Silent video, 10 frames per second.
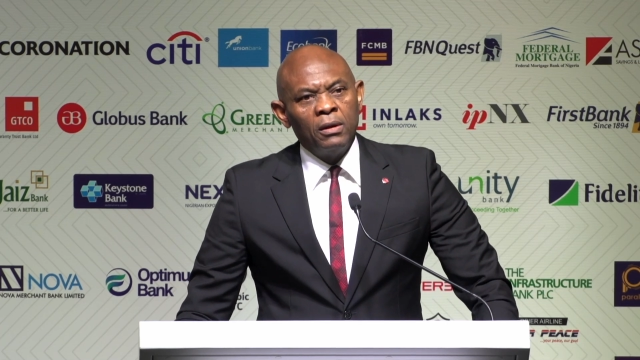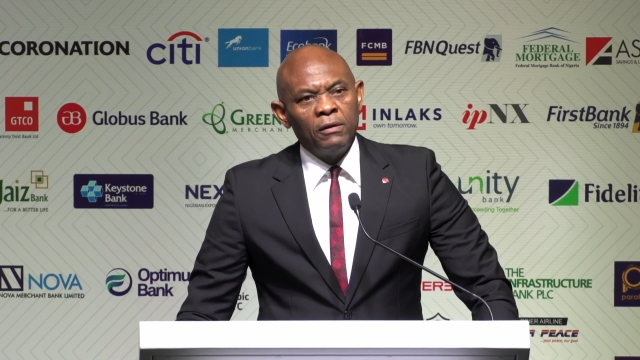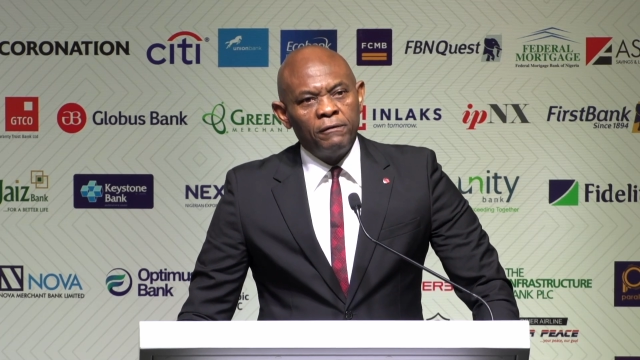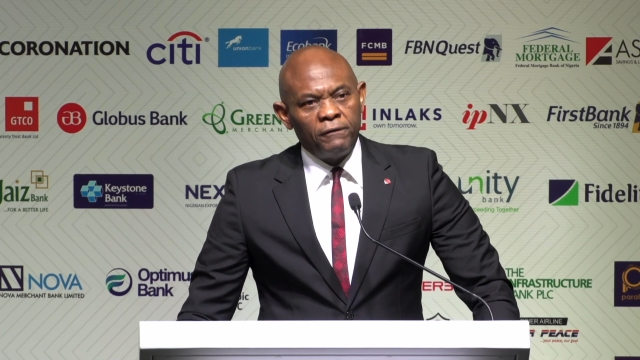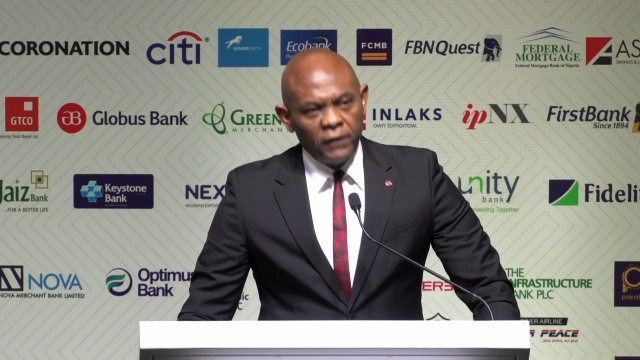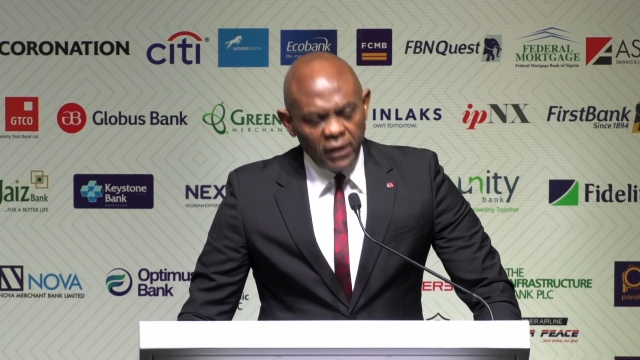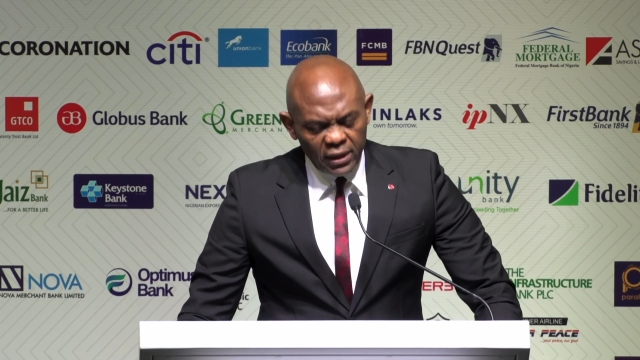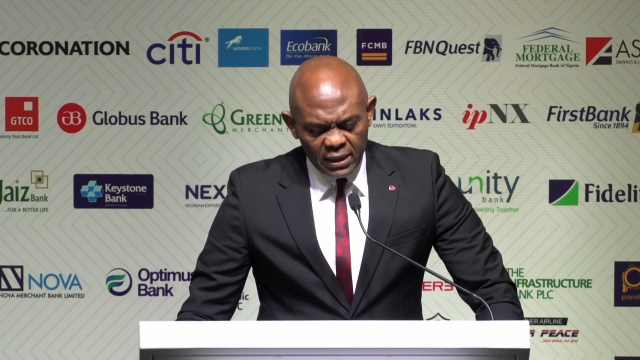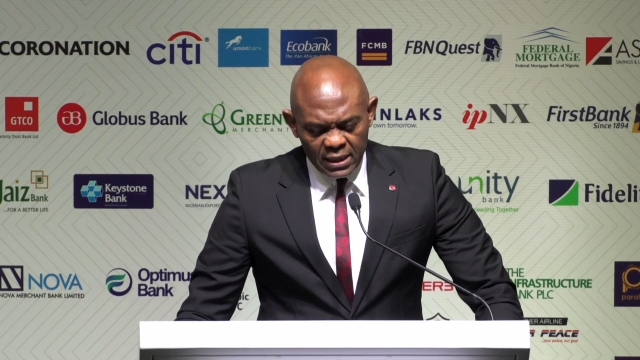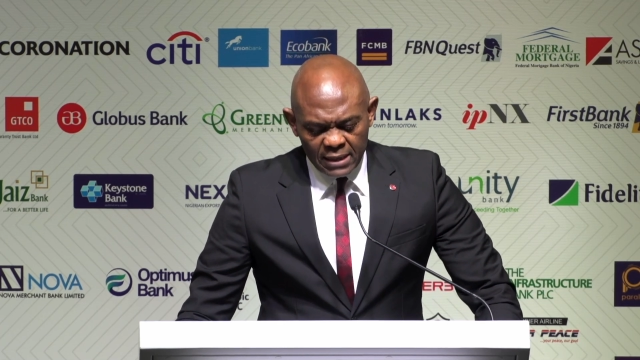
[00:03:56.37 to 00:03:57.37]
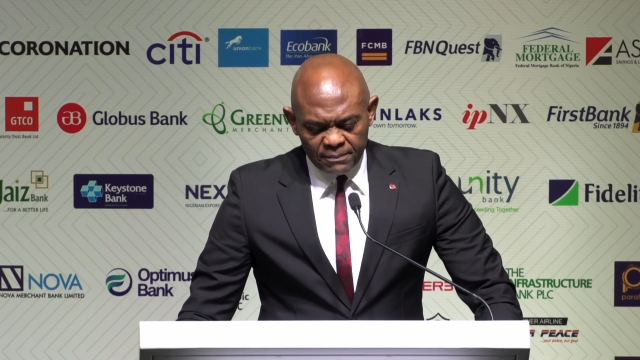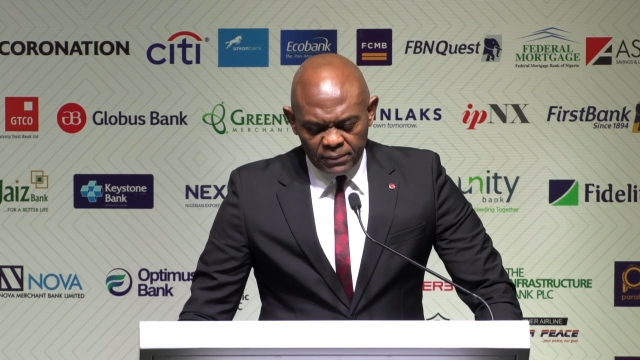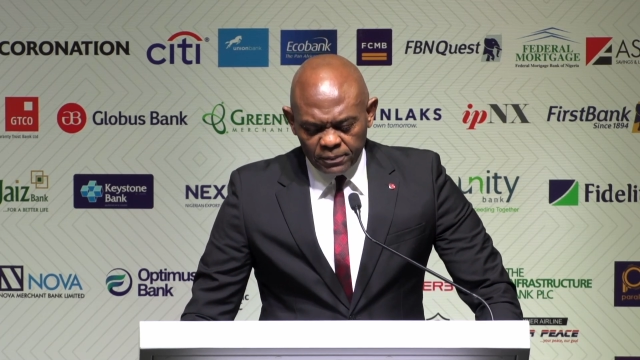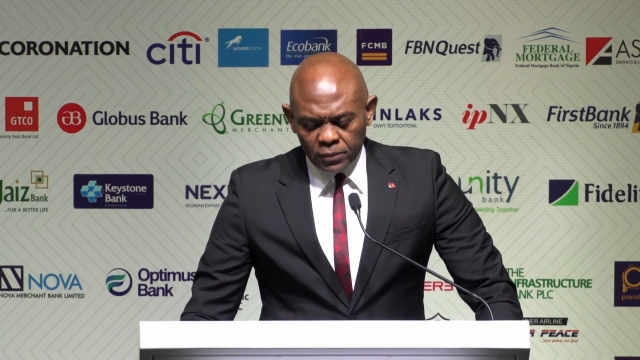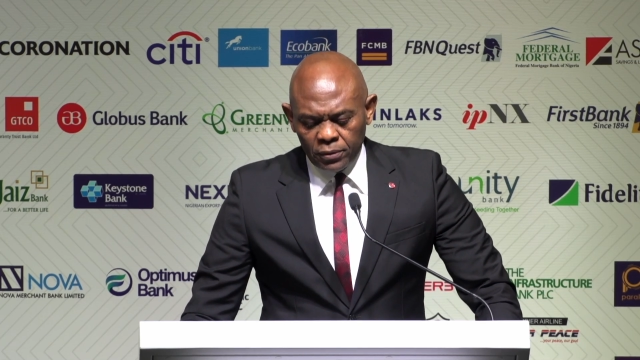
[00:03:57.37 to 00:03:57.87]
feed our
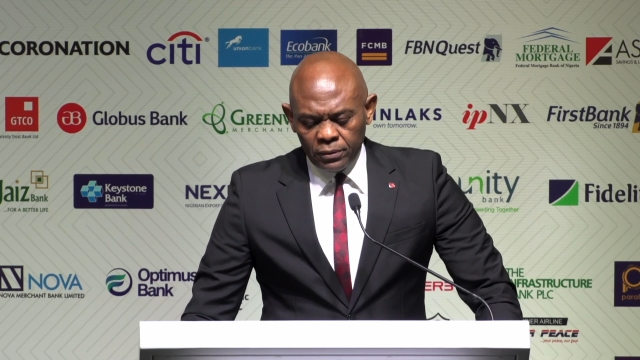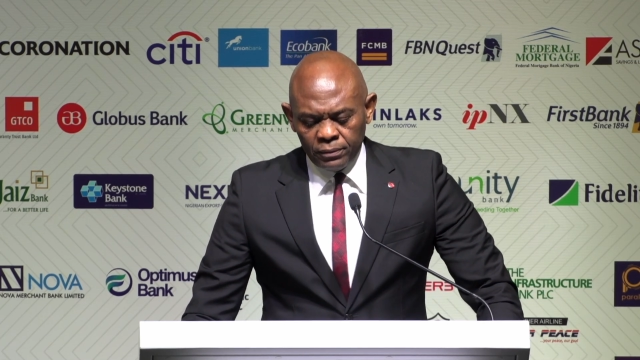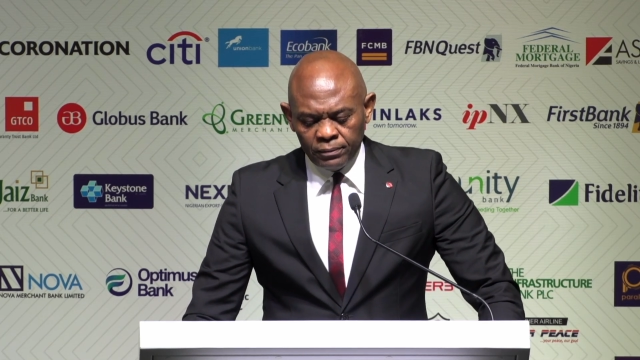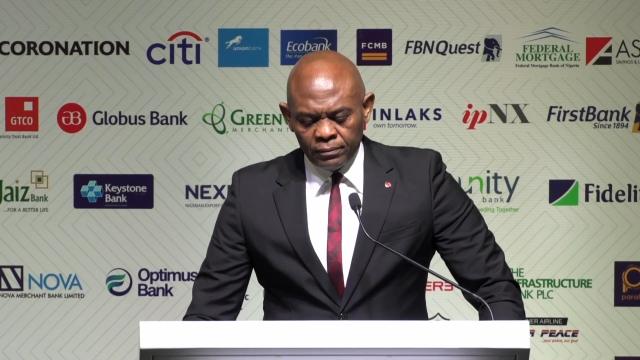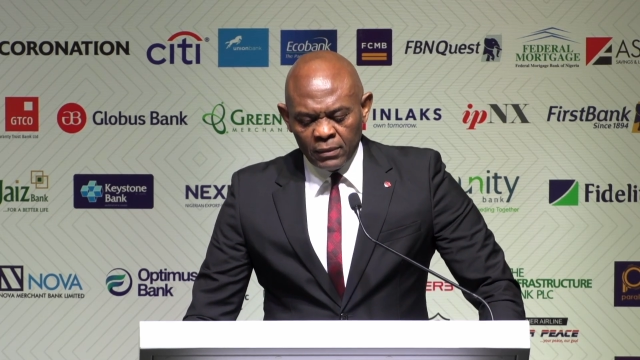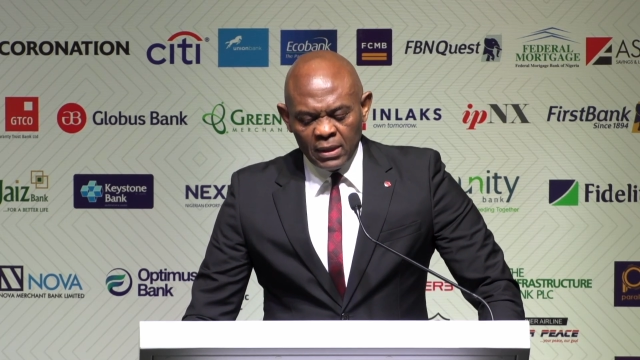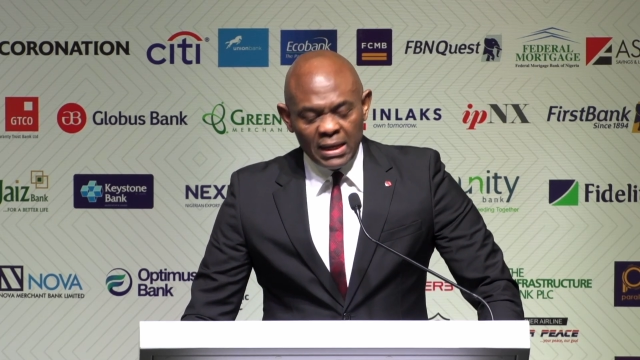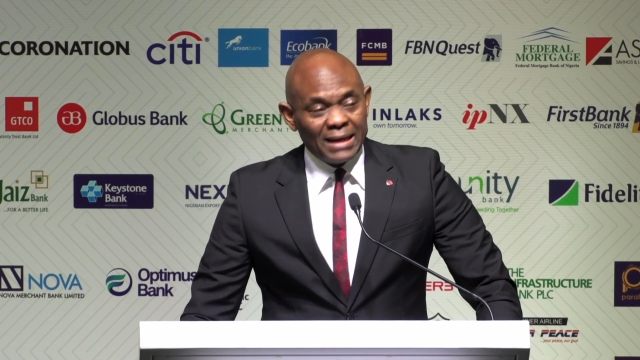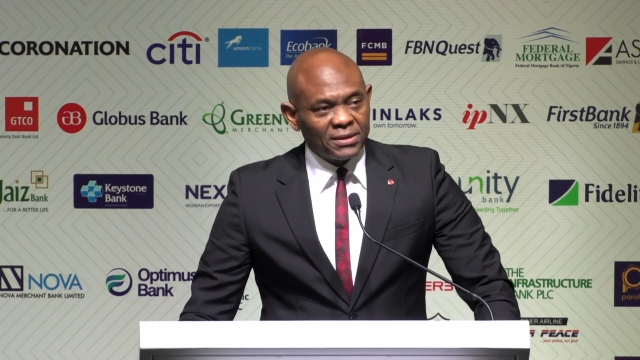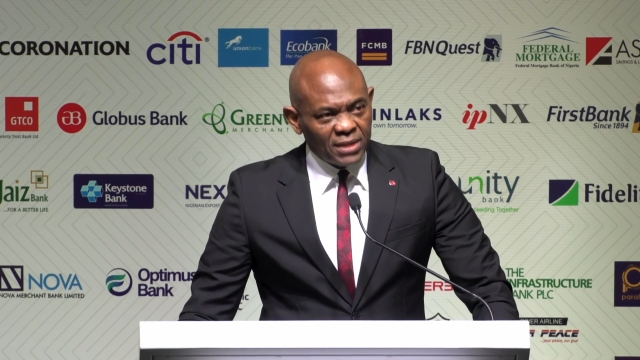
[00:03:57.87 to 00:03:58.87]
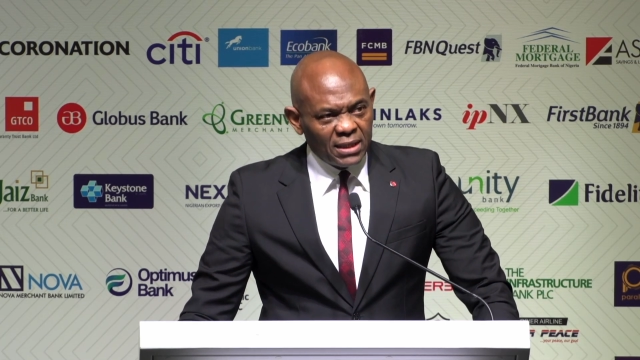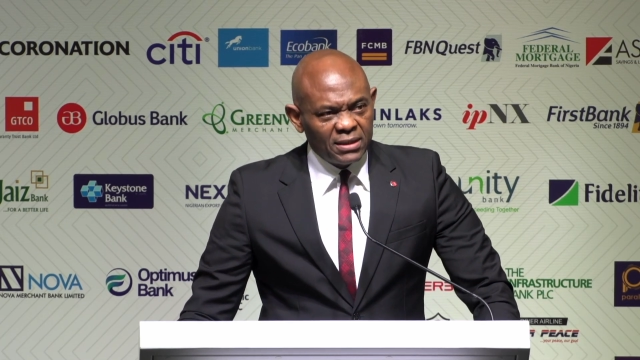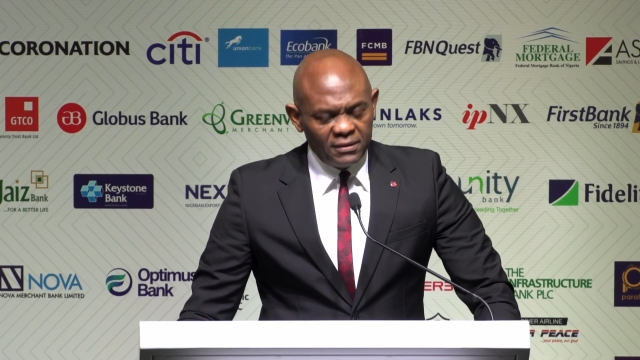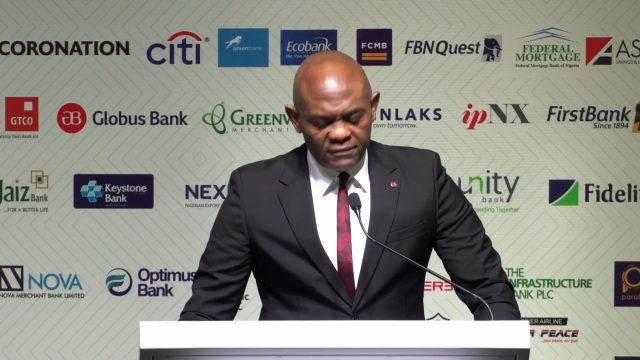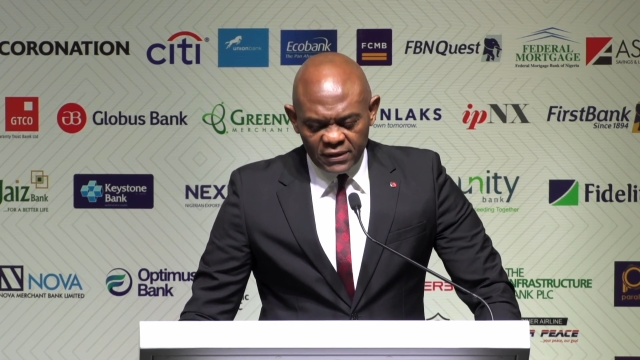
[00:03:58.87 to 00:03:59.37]
people, attract
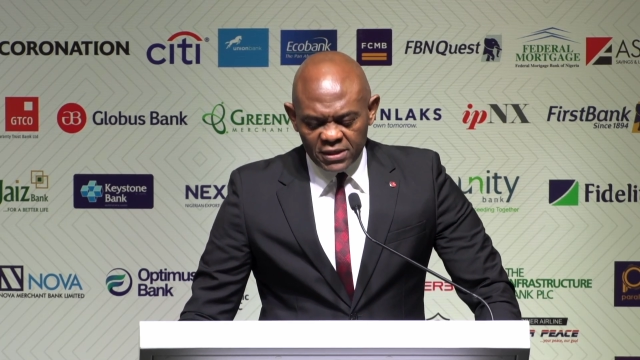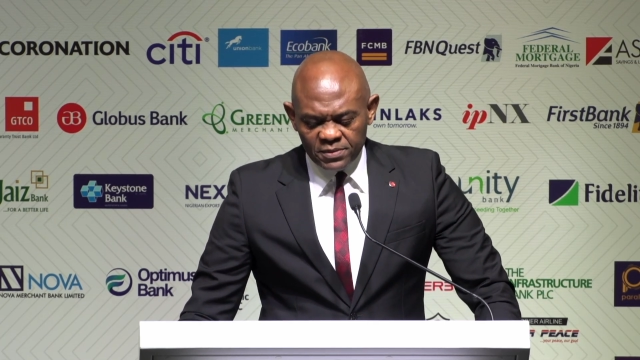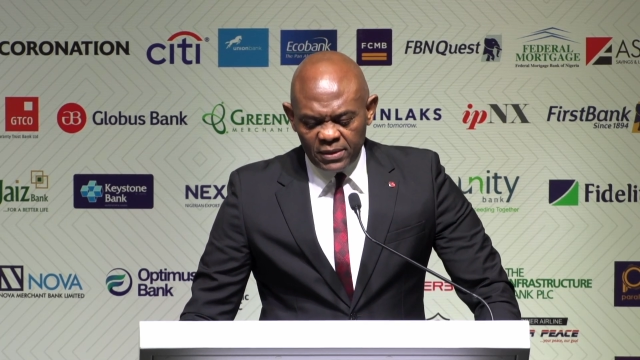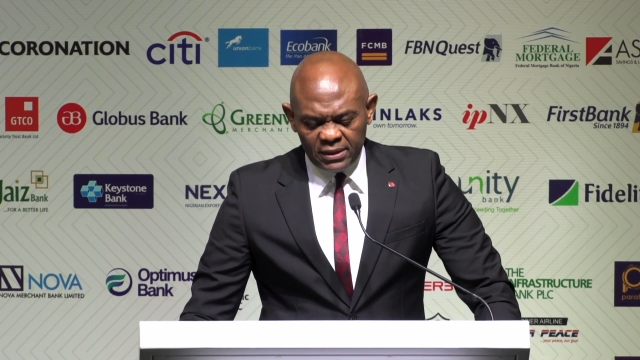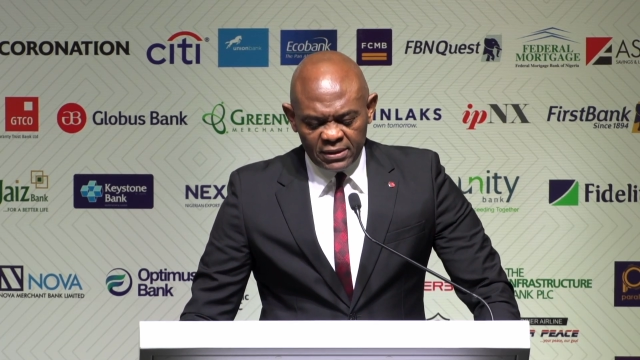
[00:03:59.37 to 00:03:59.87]
investment,